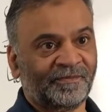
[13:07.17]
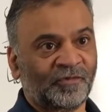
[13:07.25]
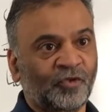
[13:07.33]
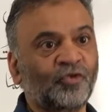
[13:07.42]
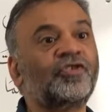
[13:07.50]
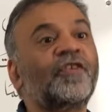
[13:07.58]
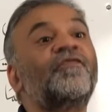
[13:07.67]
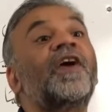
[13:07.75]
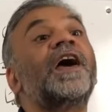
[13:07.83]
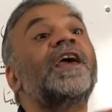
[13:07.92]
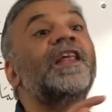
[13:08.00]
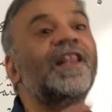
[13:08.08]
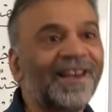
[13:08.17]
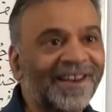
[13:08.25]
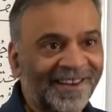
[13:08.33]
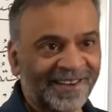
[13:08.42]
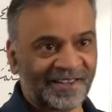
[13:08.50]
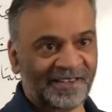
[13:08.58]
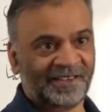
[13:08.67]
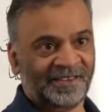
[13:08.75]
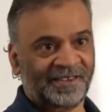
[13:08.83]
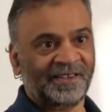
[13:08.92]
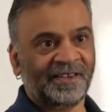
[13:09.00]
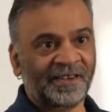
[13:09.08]
who's the file,
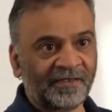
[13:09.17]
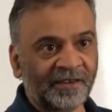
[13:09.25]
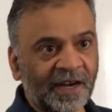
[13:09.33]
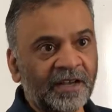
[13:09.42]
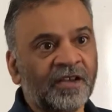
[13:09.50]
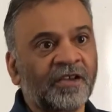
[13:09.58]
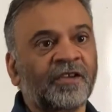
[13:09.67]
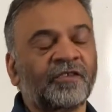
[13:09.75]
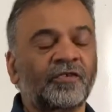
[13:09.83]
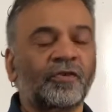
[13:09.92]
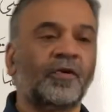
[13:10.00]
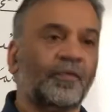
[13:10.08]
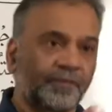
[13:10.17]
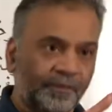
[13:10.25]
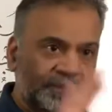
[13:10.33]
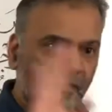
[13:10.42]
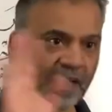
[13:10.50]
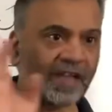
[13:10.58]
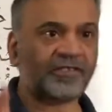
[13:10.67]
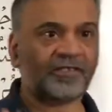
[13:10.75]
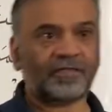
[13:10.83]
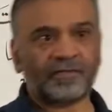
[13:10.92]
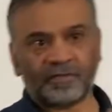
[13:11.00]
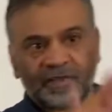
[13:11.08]
right? So
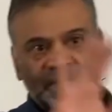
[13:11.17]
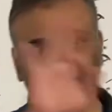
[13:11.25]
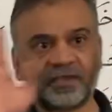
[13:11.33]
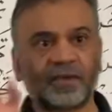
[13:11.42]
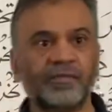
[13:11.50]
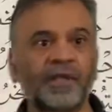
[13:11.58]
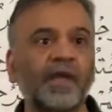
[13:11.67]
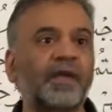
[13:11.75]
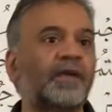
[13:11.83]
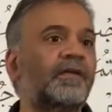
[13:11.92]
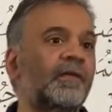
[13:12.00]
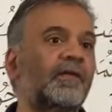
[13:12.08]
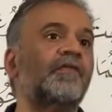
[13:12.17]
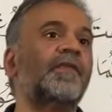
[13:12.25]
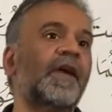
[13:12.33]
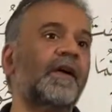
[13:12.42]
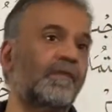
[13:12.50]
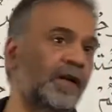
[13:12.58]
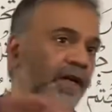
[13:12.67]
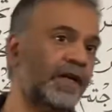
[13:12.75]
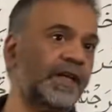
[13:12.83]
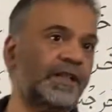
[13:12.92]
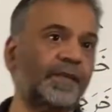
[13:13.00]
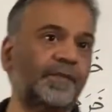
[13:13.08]
that's something we have learned
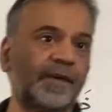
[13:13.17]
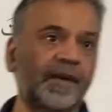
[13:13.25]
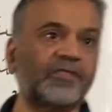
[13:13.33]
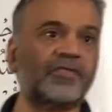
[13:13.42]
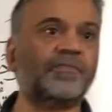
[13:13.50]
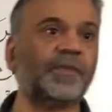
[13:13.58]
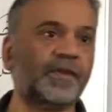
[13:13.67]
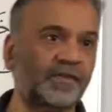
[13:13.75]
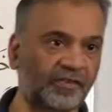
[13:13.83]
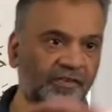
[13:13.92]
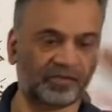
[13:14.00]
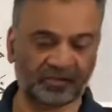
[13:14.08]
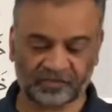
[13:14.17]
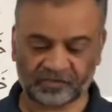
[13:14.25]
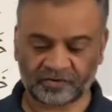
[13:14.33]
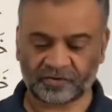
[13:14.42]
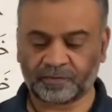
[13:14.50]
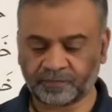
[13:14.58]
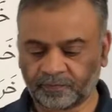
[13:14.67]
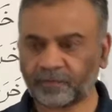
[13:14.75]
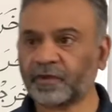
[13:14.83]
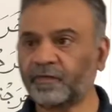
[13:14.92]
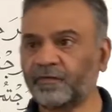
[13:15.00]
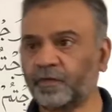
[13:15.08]
in the past, but this is just
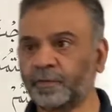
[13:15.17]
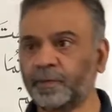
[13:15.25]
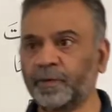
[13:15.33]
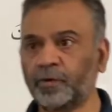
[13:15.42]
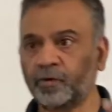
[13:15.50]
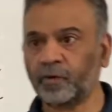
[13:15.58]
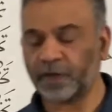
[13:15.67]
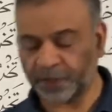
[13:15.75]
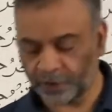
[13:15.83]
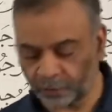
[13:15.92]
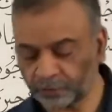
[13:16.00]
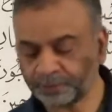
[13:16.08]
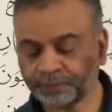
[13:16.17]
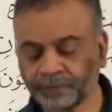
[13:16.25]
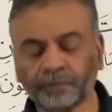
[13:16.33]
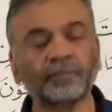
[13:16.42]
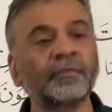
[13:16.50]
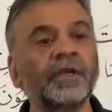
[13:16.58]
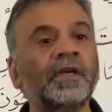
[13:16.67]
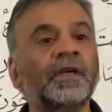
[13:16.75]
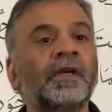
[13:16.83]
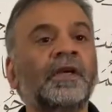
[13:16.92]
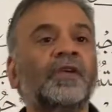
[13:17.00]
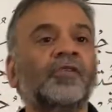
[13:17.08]
for people who are new.
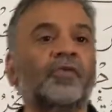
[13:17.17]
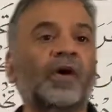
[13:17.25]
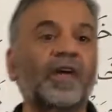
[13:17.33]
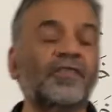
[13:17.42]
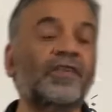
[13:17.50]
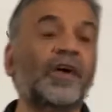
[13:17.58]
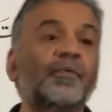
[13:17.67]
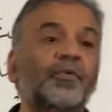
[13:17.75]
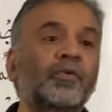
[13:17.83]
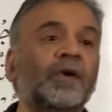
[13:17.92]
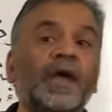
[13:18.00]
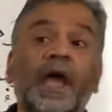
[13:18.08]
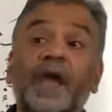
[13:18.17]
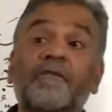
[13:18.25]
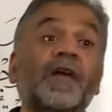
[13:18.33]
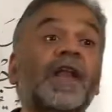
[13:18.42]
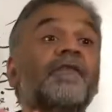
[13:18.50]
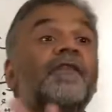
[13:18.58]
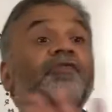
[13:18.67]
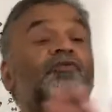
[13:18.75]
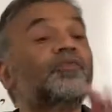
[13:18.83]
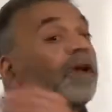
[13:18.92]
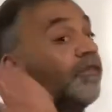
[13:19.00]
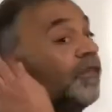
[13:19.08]
So azhabu, and whenever
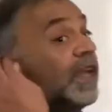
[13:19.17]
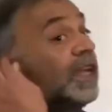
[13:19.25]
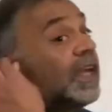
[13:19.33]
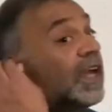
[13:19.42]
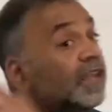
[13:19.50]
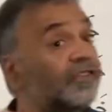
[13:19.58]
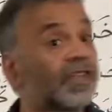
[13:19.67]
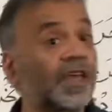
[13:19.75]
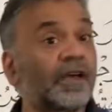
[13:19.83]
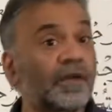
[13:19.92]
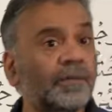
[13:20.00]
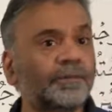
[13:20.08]
jumla fe'liya is there,